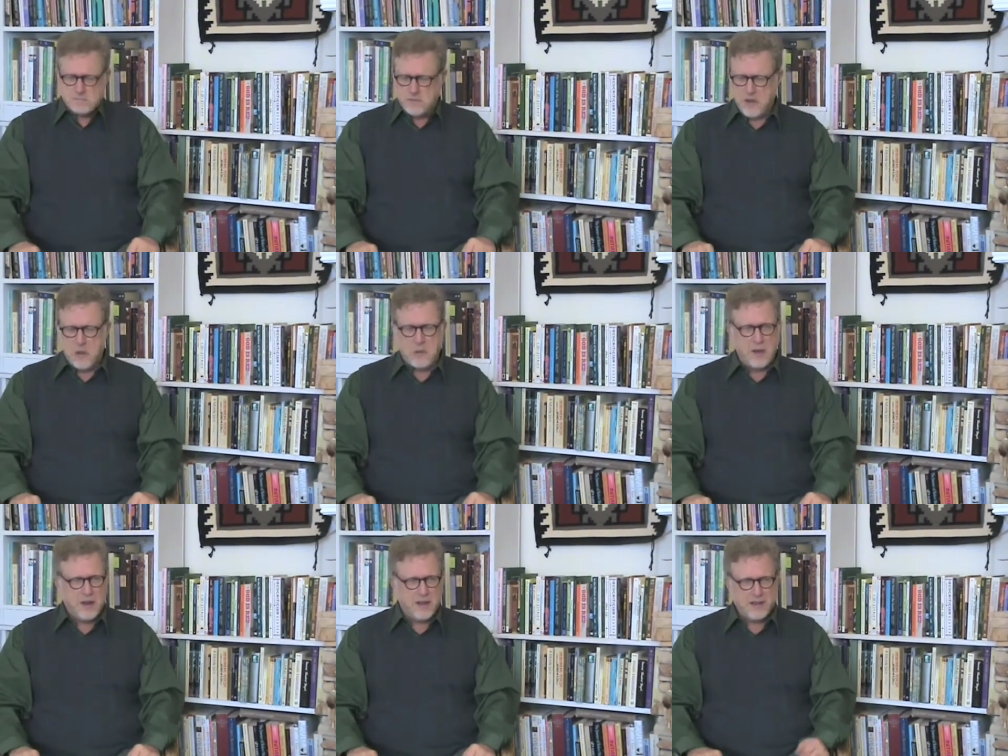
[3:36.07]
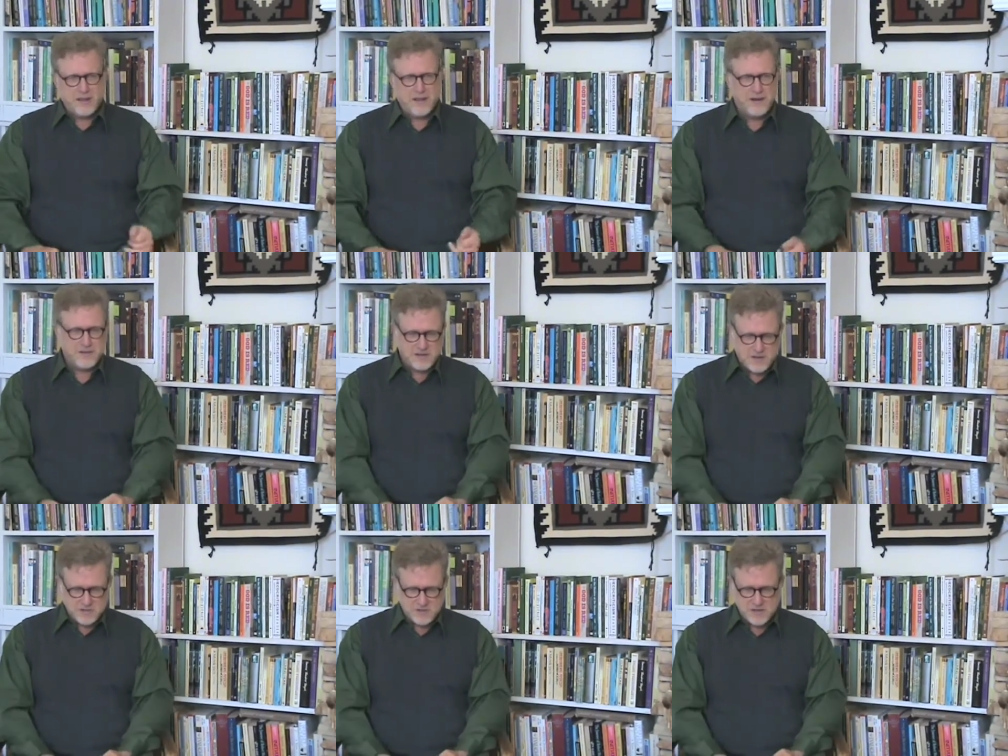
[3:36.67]
Nobody
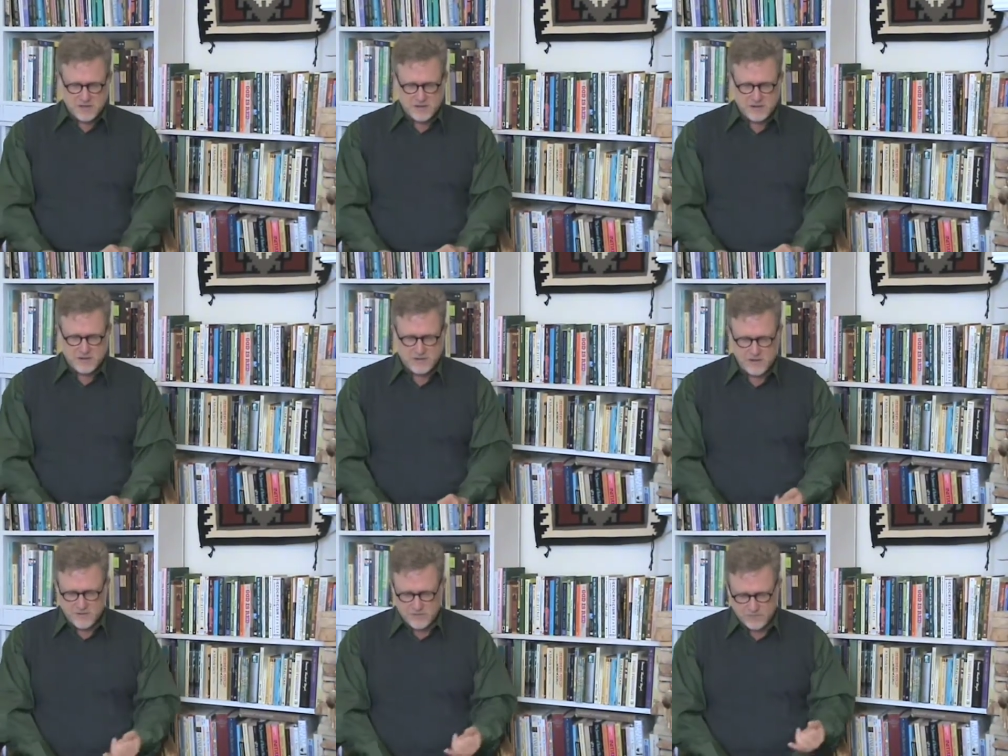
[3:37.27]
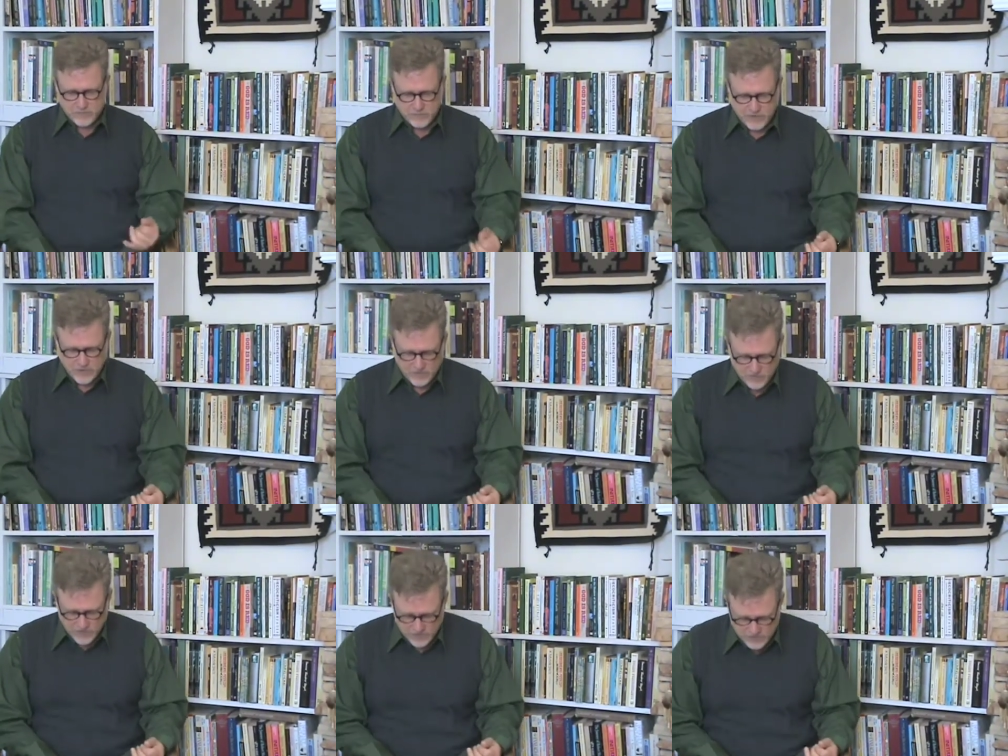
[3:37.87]
cares. And I'm sitting there, and then it
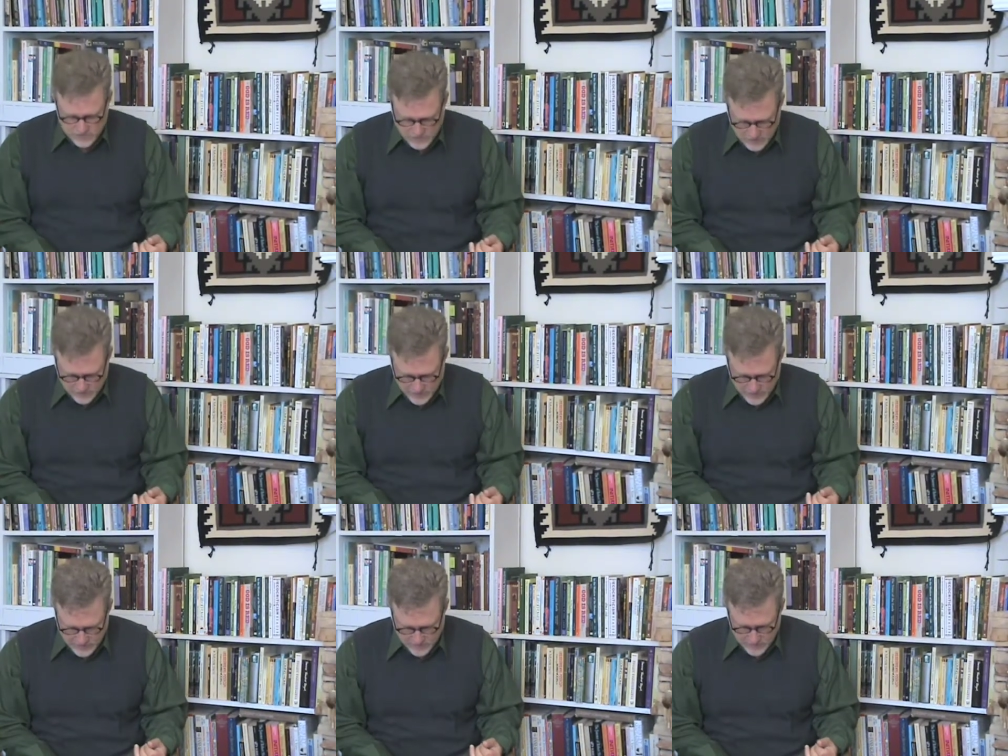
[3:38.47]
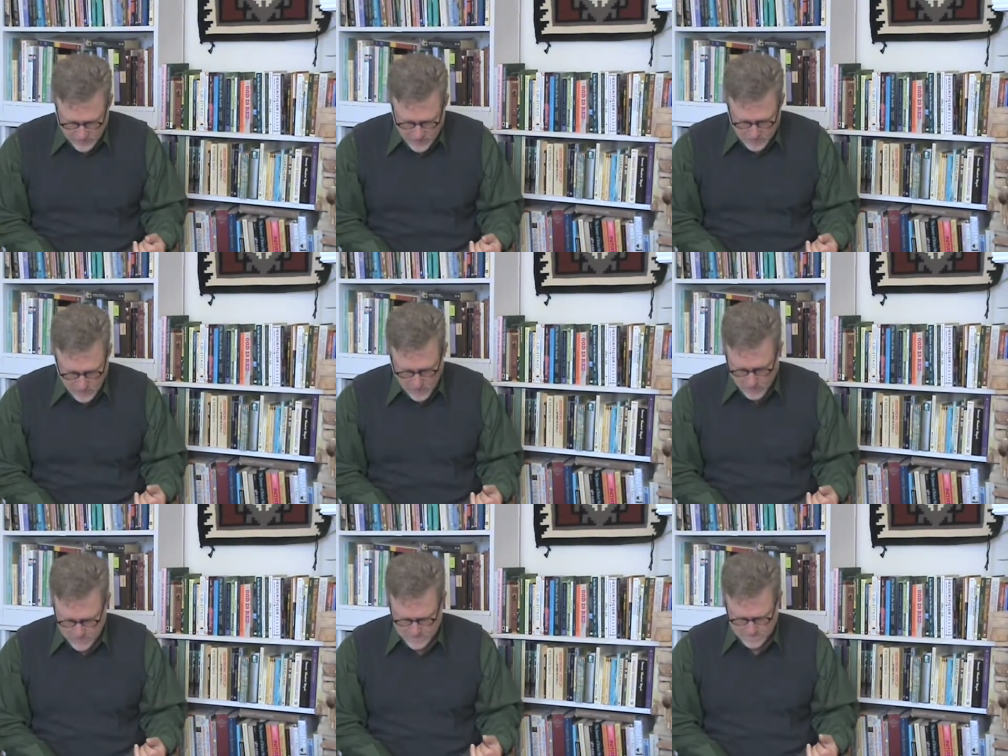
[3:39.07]
falls off, and I'm, I'm
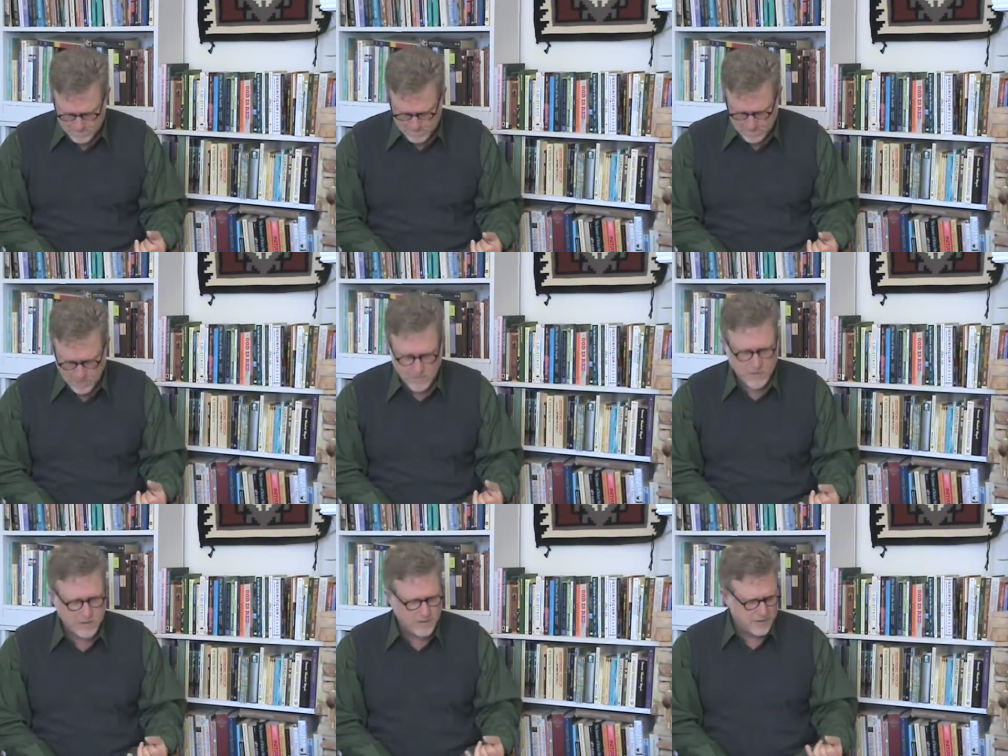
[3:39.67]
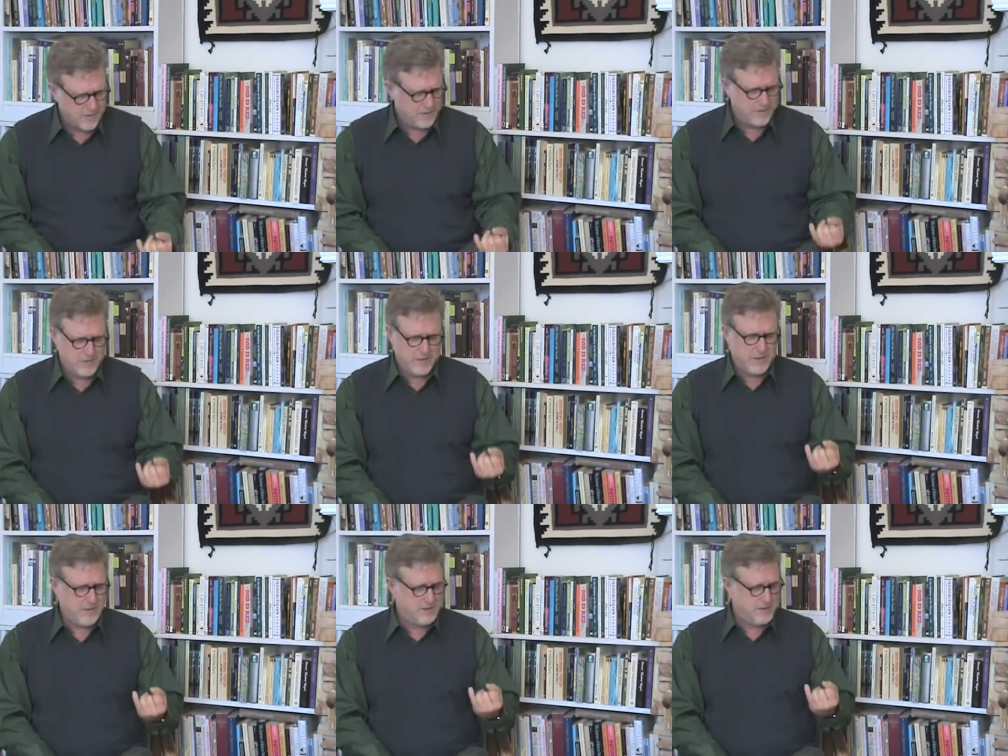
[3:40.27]
going,
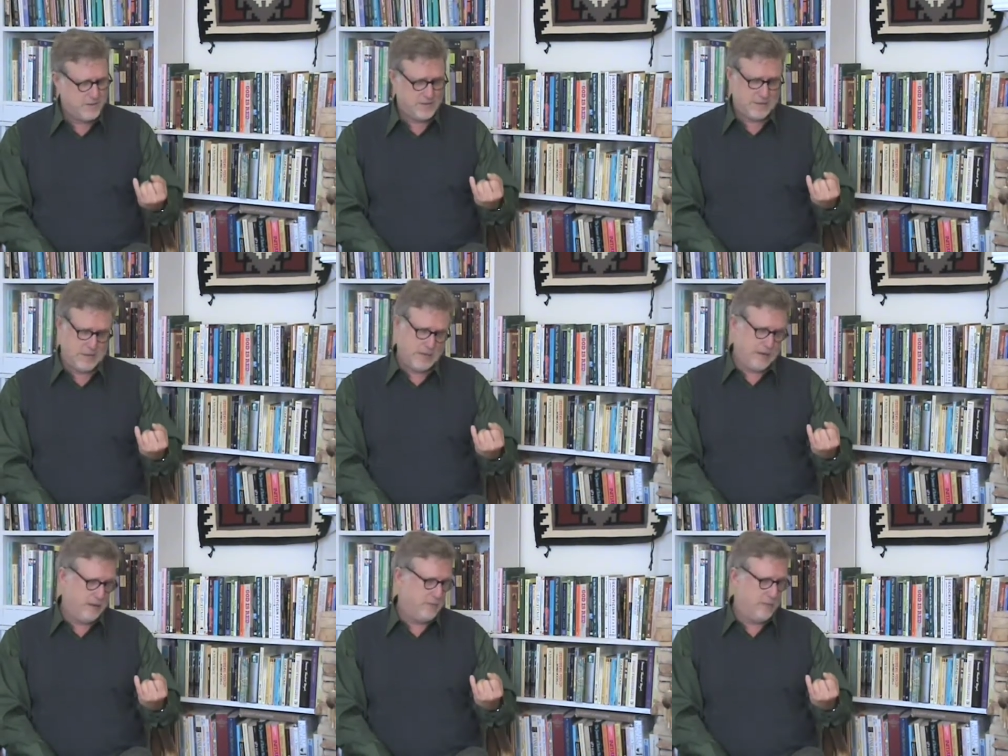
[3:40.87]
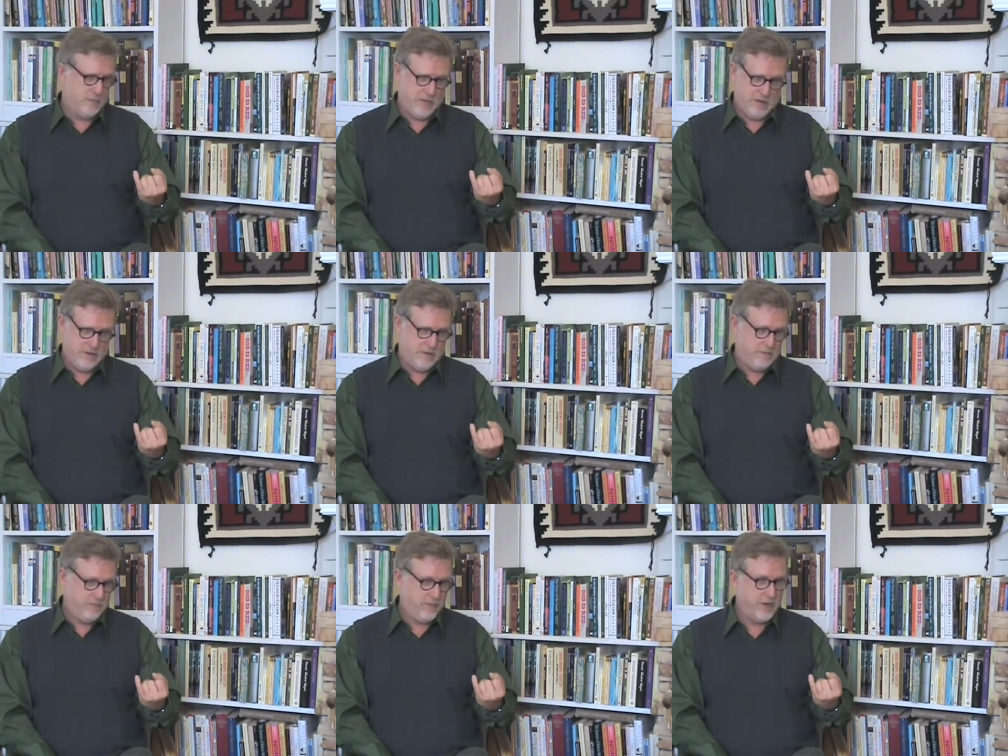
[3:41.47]
it's just the tip of my
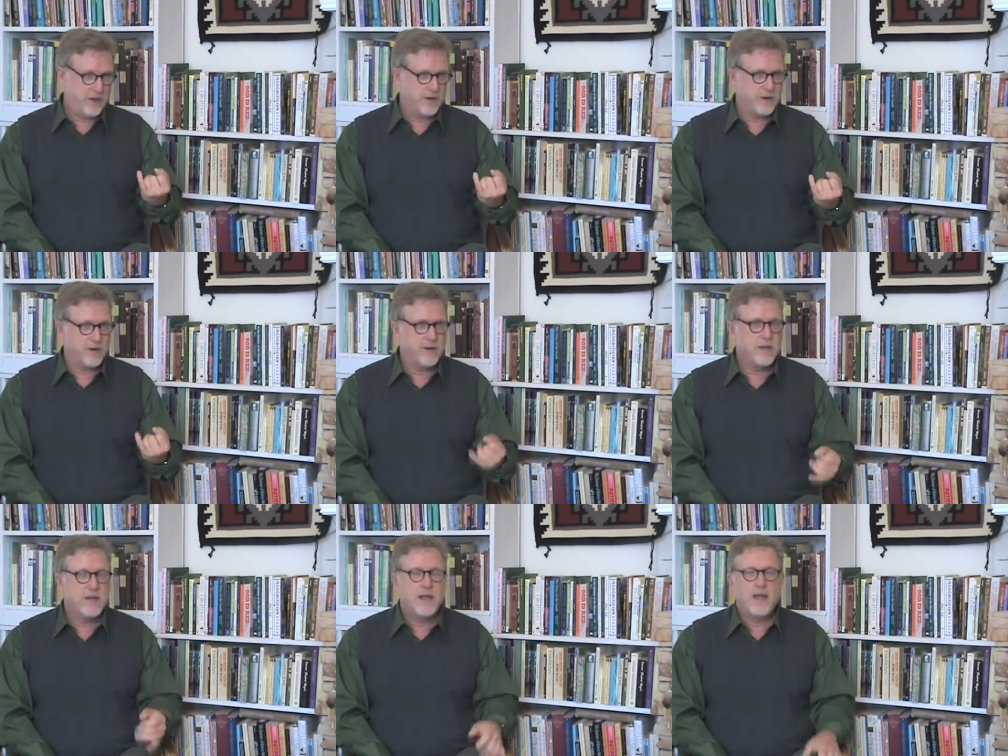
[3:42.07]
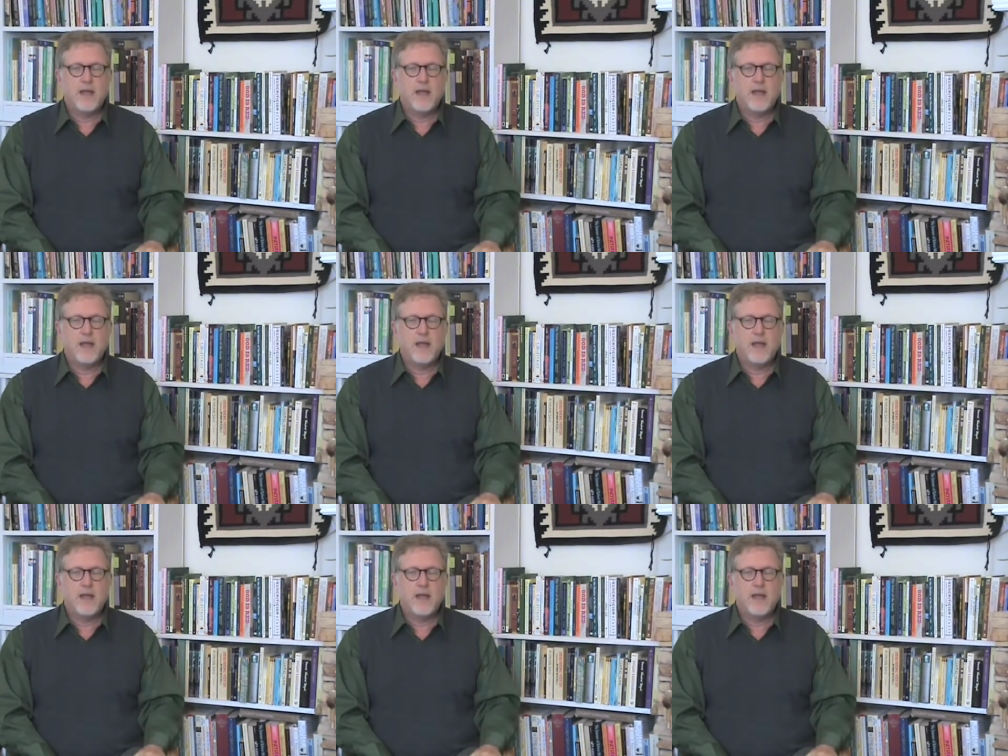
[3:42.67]
little finger.